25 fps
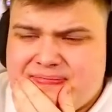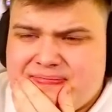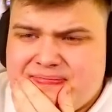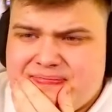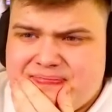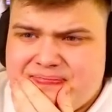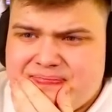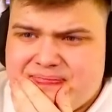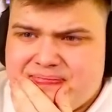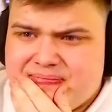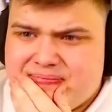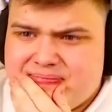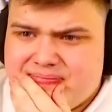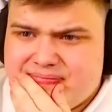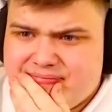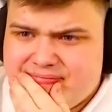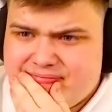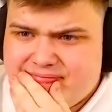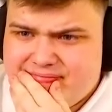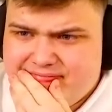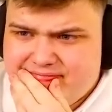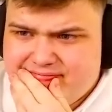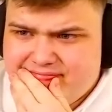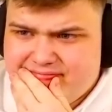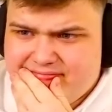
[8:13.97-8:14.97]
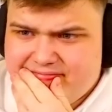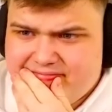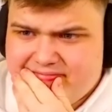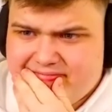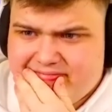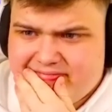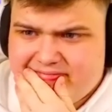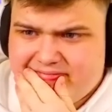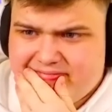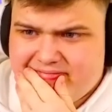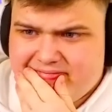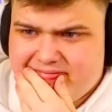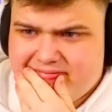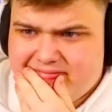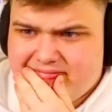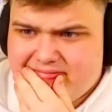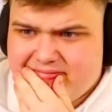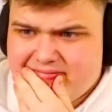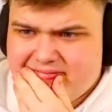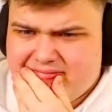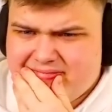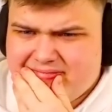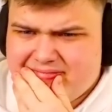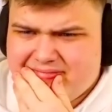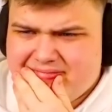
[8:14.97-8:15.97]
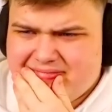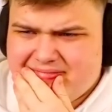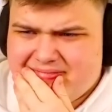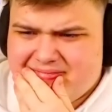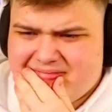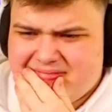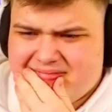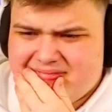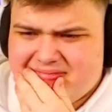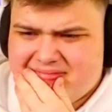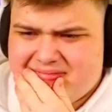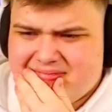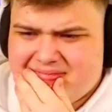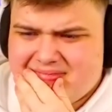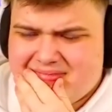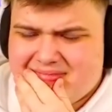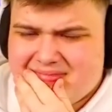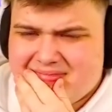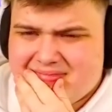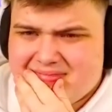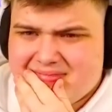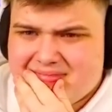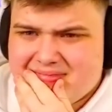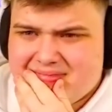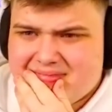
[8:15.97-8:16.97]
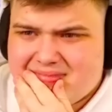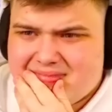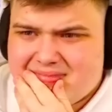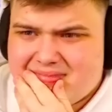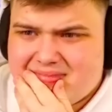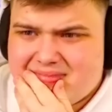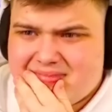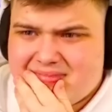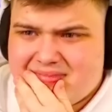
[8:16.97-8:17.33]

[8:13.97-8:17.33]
Nobody speaks.